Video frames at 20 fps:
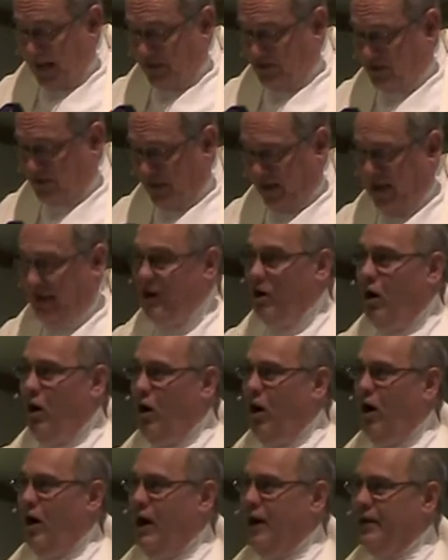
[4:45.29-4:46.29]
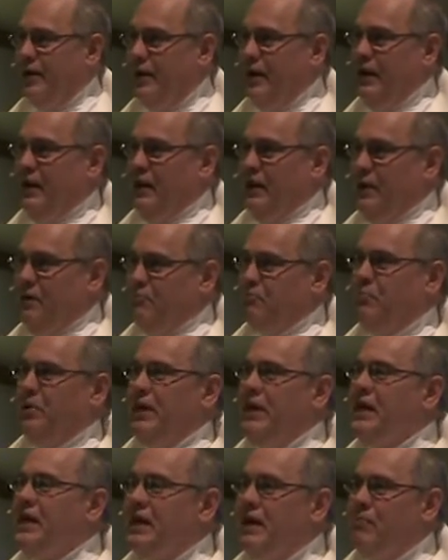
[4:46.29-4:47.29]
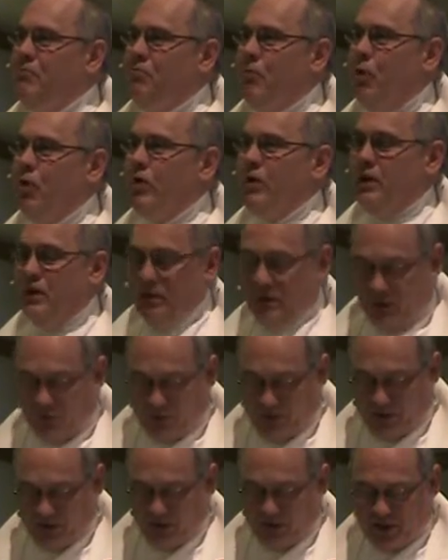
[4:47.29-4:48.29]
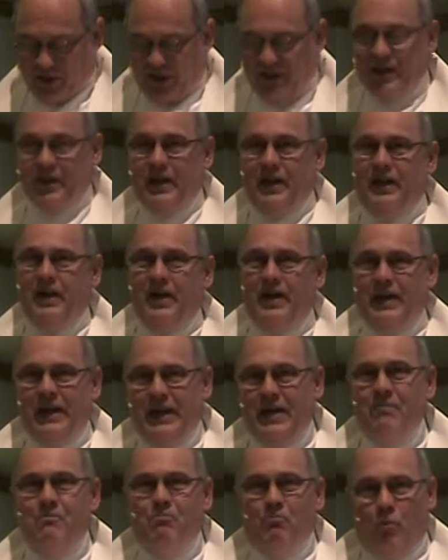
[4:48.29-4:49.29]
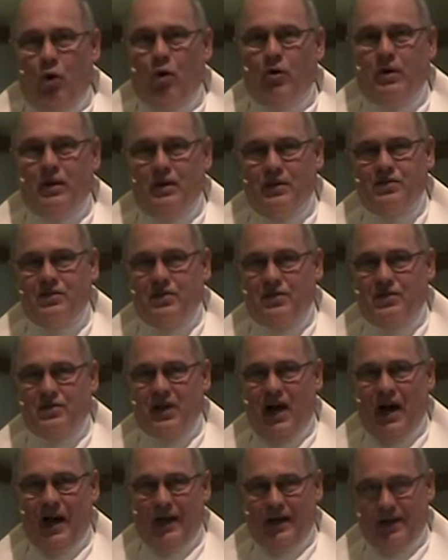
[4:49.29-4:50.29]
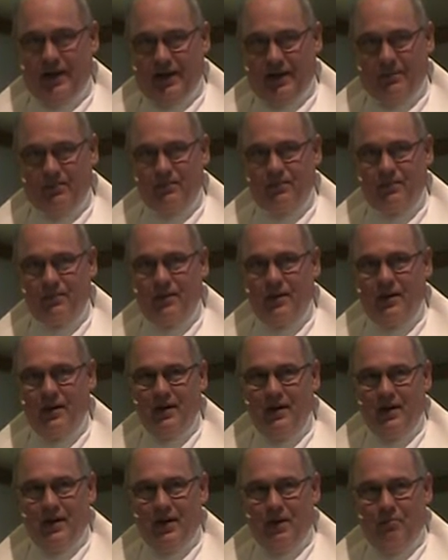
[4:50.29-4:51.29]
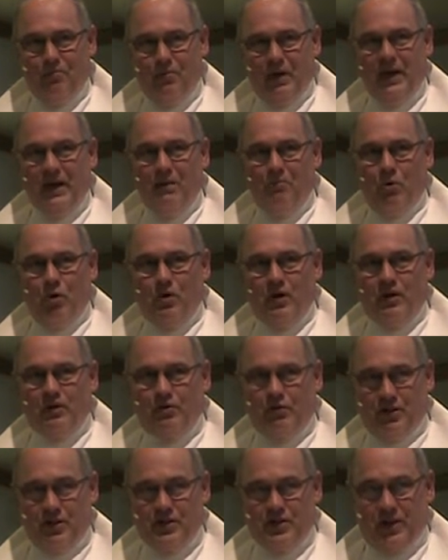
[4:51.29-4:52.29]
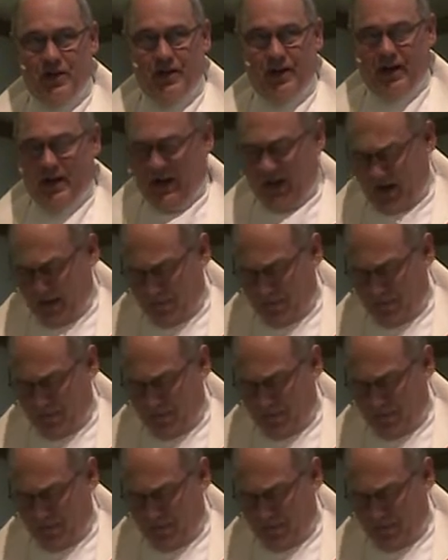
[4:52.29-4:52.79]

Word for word: essay on being a moral Christian in an immoral society. Being a moral Christian in an